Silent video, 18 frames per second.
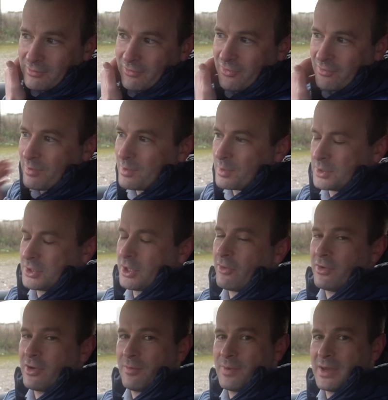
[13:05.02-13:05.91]
for the
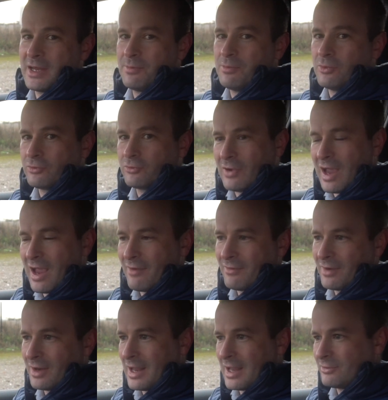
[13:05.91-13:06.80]
majority of people
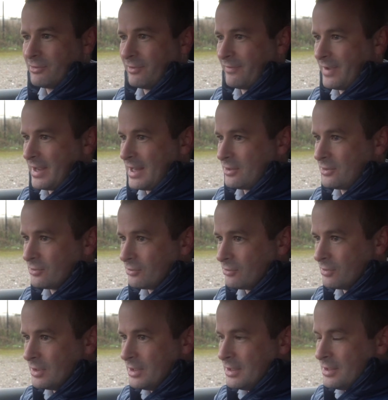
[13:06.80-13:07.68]
driving an electric
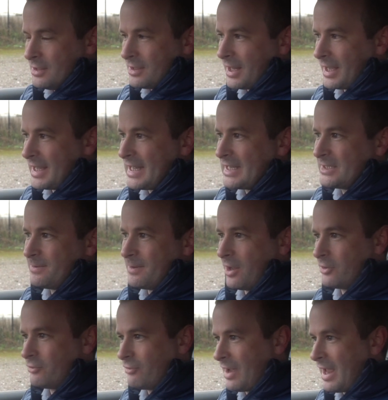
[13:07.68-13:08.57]
vehicle, they need to be
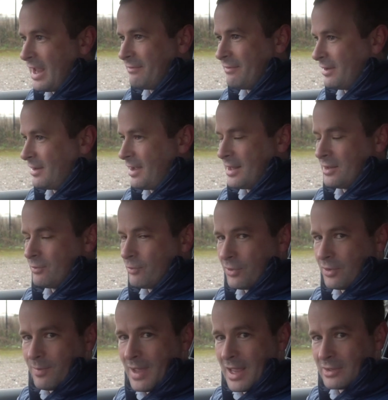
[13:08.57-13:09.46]
able to drive it like they
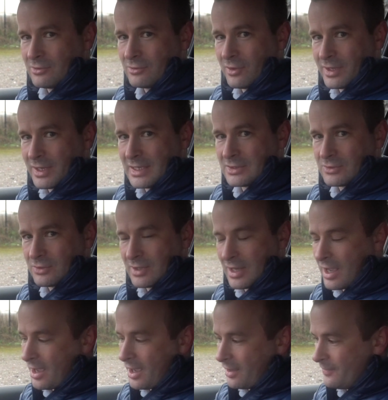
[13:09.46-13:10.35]
would a petrol or diesel
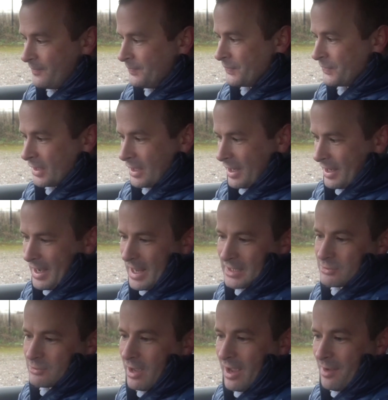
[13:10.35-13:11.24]
car. Yeah. And
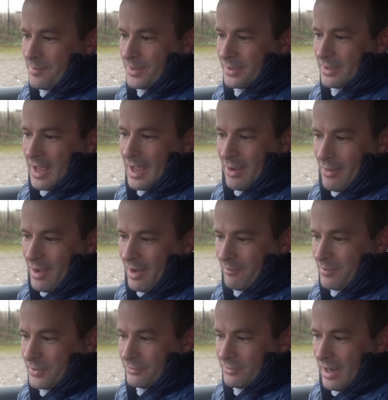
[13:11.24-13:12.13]
that's how I've
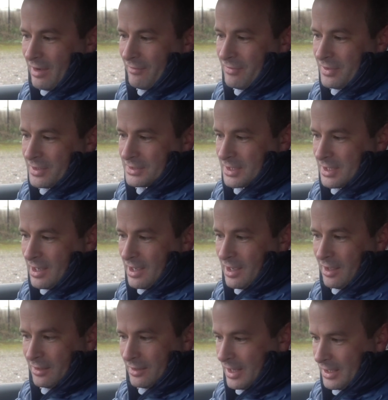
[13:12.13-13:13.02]
been driving this
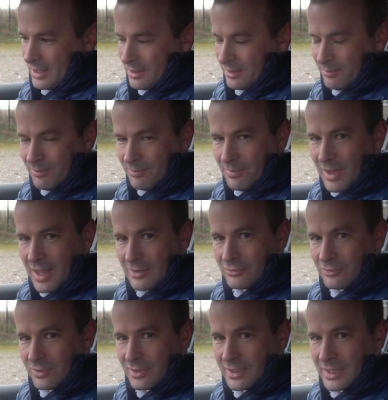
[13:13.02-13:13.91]
car, like a
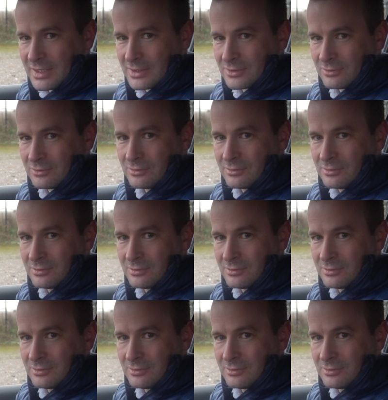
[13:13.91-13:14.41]
petrol or diesel